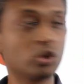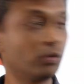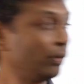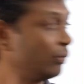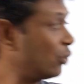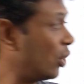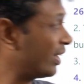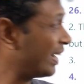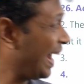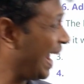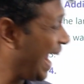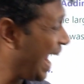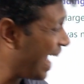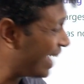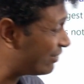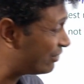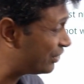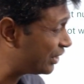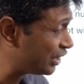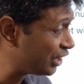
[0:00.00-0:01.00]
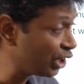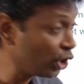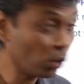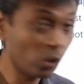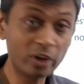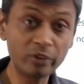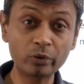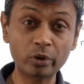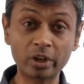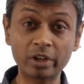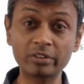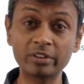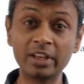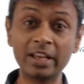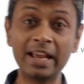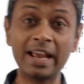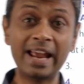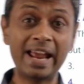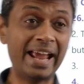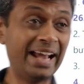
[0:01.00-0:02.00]
So we've got everything going for us
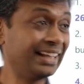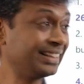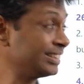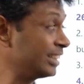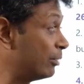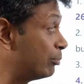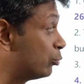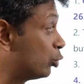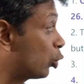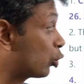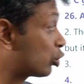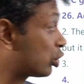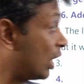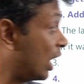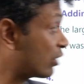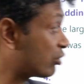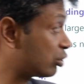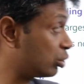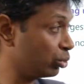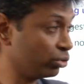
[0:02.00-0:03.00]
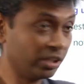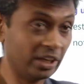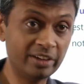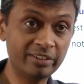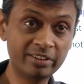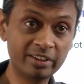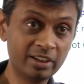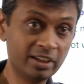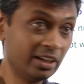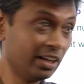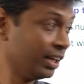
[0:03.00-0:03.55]
except those last two cells.